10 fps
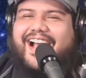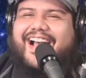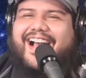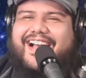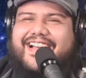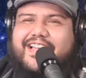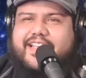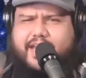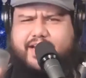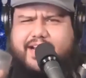Well, I
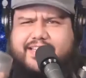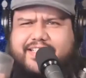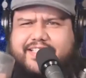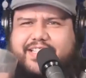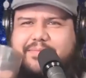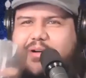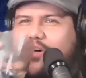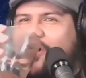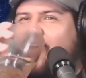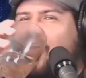believe you
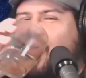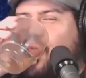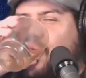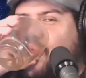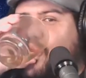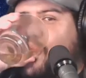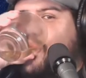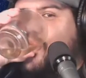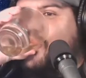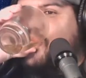told me. Didn't you
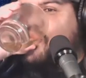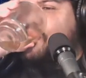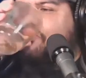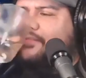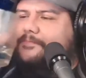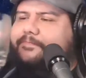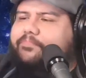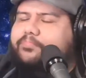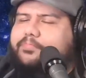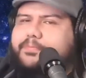tell me you
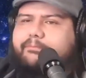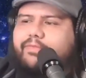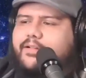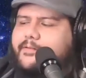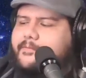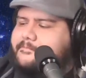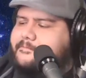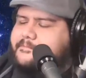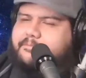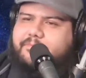prefer the green
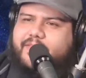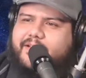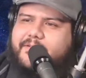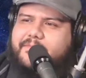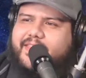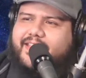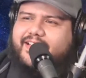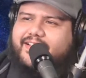chilies to the red chilies?